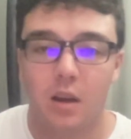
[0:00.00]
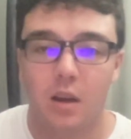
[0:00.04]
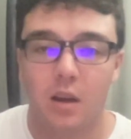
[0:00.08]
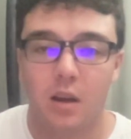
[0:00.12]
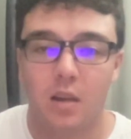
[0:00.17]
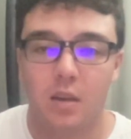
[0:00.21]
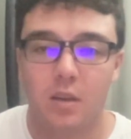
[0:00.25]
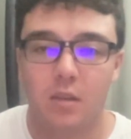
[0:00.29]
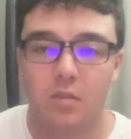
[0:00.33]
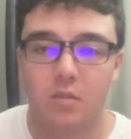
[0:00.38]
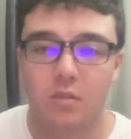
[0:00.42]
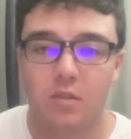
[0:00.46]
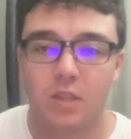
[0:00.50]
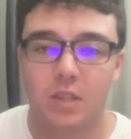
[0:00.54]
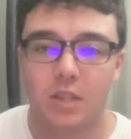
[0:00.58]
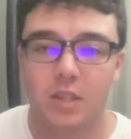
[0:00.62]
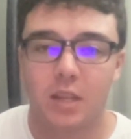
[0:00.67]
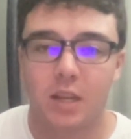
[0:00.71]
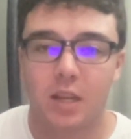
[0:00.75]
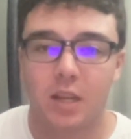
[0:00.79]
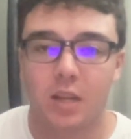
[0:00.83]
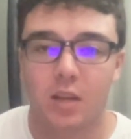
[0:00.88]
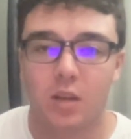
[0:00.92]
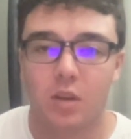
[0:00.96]
Another thing
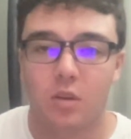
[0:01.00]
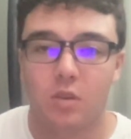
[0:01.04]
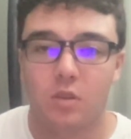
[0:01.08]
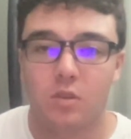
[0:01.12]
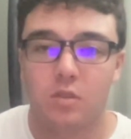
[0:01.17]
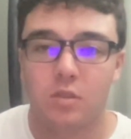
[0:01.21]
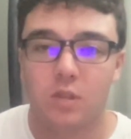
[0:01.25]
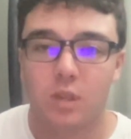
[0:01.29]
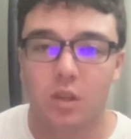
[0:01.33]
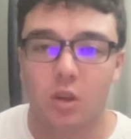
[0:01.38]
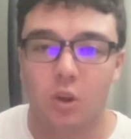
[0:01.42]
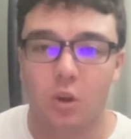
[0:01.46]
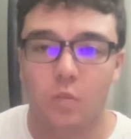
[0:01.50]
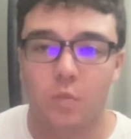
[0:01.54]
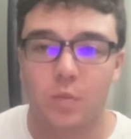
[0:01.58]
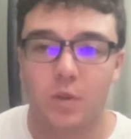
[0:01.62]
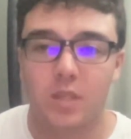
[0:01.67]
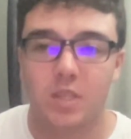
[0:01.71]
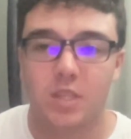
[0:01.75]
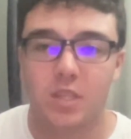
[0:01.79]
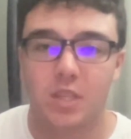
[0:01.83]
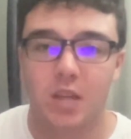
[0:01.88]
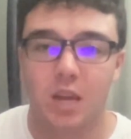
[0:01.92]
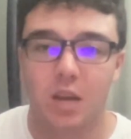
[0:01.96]
that I hope
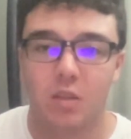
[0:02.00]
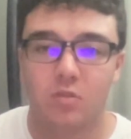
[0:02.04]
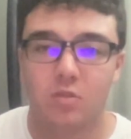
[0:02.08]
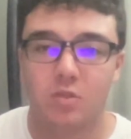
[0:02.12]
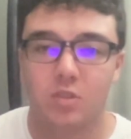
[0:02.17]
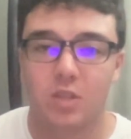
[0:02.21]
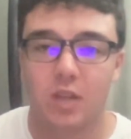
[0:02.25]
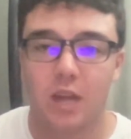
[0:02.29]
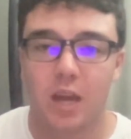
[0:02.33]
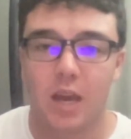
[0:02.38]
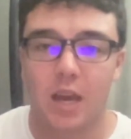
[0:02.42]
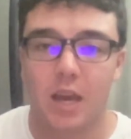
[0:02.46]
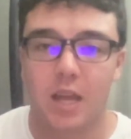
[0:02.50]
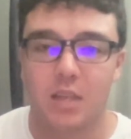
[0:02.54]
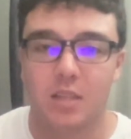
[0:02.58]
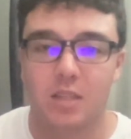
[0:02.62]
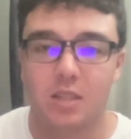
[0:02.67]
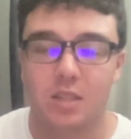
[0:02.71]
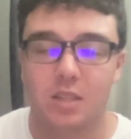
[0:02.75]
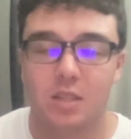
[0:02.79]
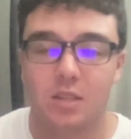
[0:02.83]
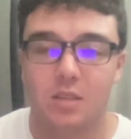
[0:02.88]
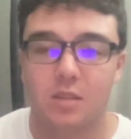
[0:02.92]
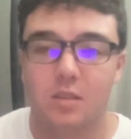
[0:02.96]
is announced
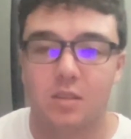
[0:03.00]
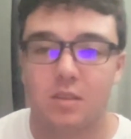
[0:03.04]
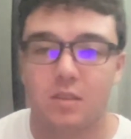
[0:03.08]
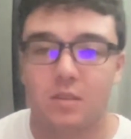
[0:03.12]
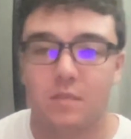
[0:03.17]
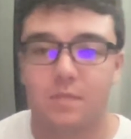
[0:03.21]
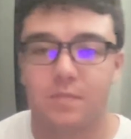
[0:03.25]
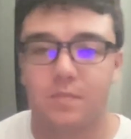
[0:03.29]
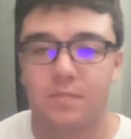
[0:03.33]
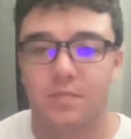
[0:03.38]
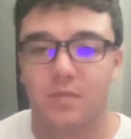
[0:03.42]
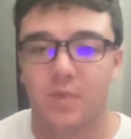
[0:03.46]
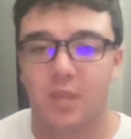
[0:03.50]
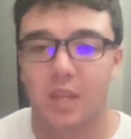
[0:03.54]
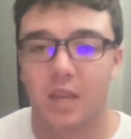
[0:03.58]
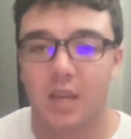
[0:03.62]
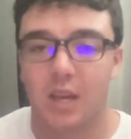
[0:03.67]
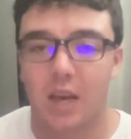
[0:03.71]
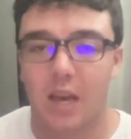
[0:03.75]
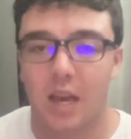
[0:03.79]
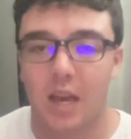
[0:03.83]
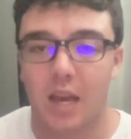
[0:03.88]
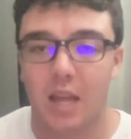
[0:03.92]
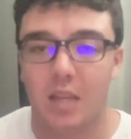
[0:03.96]
at
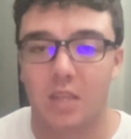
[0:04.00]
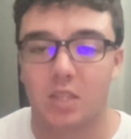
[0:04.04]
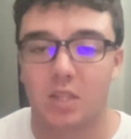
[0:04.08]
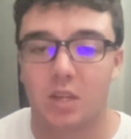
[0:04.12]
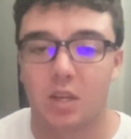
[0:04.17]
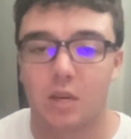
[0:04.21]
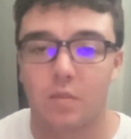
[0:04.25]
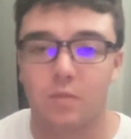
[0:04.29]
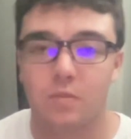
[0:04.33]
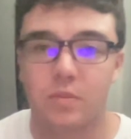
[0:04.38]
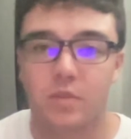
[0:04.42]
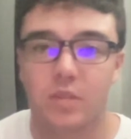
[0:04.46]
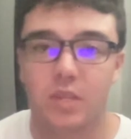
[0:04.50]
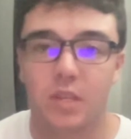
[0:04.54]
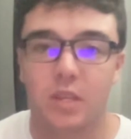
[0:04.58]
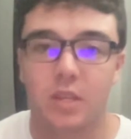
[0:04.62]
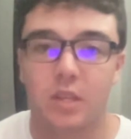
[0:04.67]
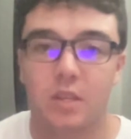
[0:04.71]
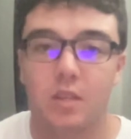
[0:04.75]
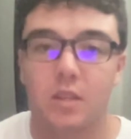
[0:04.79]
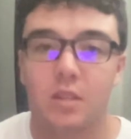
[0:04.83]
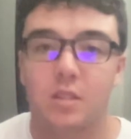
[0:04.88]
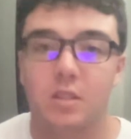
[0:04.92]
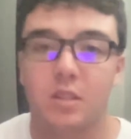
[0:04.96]

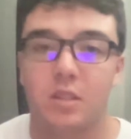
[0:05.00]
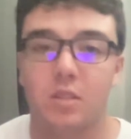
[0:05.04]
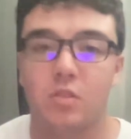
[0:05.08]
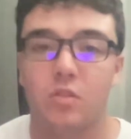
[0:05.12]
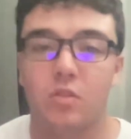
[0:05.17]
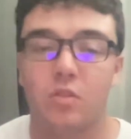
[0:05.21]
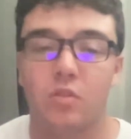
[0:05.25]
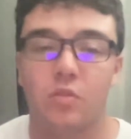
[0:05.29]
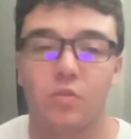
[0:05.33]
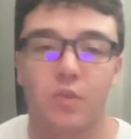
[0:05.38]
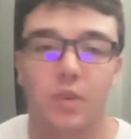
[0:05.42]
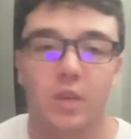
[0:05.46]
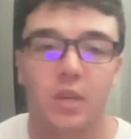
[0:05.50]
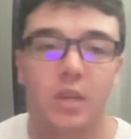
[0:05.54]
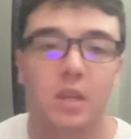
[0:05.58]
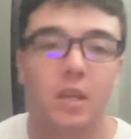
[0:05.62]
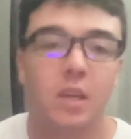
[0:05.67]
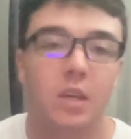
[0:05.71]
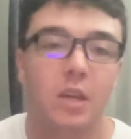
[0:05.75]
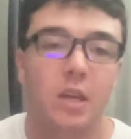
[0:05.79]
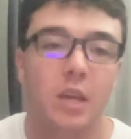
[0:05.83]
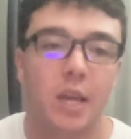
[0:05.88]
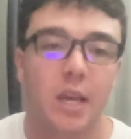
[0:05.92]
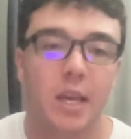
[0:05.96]
D23
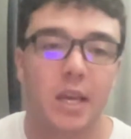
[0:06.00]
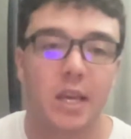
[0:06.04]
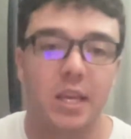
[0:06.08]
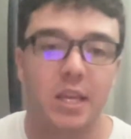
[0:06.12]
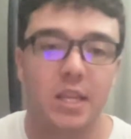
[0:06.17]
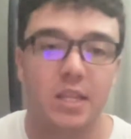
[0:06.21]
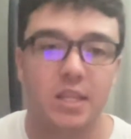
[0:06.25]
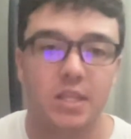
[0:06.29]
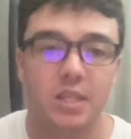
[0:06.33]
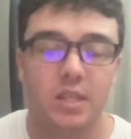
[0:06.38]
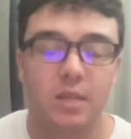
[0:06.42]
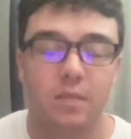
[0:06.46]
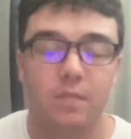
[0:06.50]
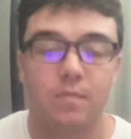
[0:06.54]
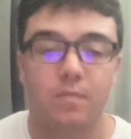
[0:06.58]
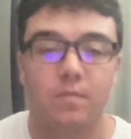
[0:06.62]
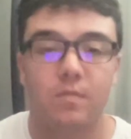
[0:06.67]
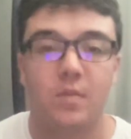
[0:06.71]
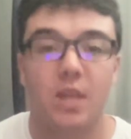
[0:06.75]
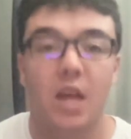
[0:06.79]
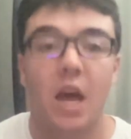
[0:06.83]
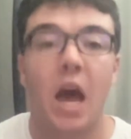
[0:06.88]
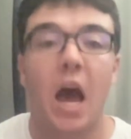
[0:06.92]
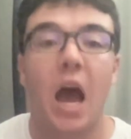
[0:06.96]
is
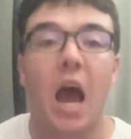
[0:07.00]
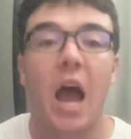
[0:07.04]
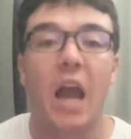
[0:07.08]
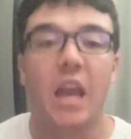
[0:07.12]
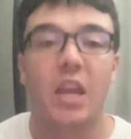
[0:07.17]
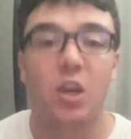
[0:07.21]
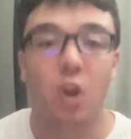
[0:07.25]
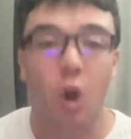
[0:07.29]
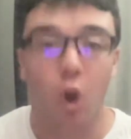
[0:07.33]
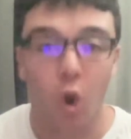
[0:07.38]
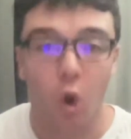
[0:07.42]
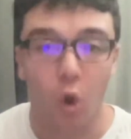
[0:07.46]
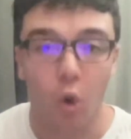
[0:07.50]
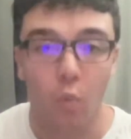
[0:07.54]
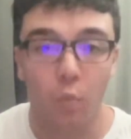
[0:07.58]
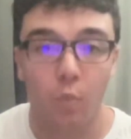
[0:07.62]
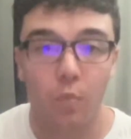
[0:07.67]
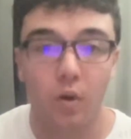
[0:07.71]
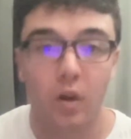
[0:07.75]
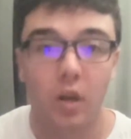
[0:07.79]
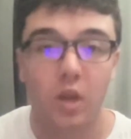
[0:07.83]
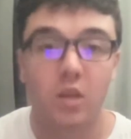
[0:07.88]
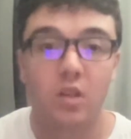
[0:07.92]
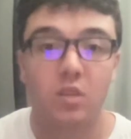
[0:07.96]
I
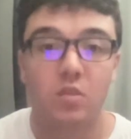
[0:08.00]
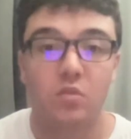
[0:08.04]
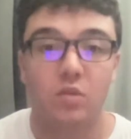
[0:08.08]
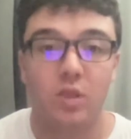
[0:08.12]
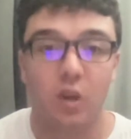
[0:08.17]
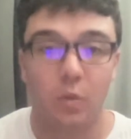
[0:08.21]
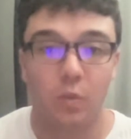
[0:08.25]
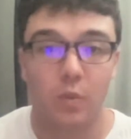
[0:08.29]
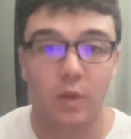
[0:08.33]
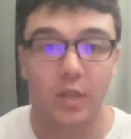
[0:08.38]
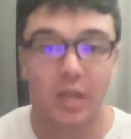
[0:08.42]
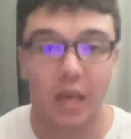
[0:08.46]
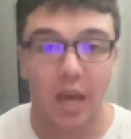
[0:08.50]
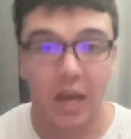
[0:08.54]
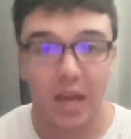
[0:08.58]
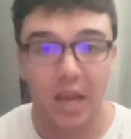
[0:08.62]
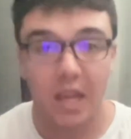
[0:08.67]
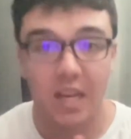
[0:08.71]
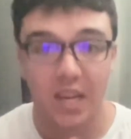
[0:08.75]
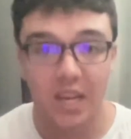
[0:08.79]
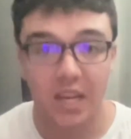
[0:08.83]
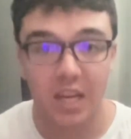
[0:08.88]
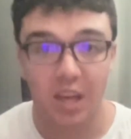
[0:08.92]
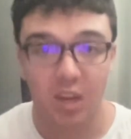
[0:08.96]
hope that we
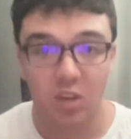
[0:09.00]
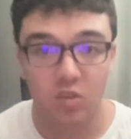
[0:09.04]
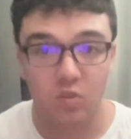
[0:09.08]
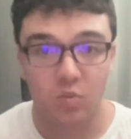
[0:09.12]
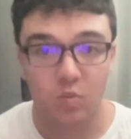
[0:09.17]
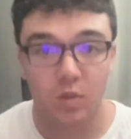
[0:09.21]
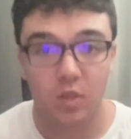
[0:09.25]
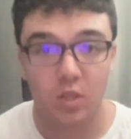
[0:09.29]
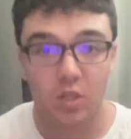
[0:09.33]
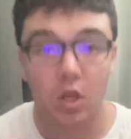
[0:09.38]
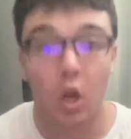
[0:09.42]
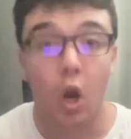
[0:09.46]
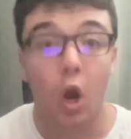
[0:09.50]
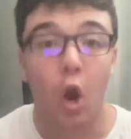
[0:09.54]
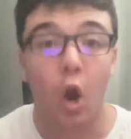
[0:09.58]
get an announcement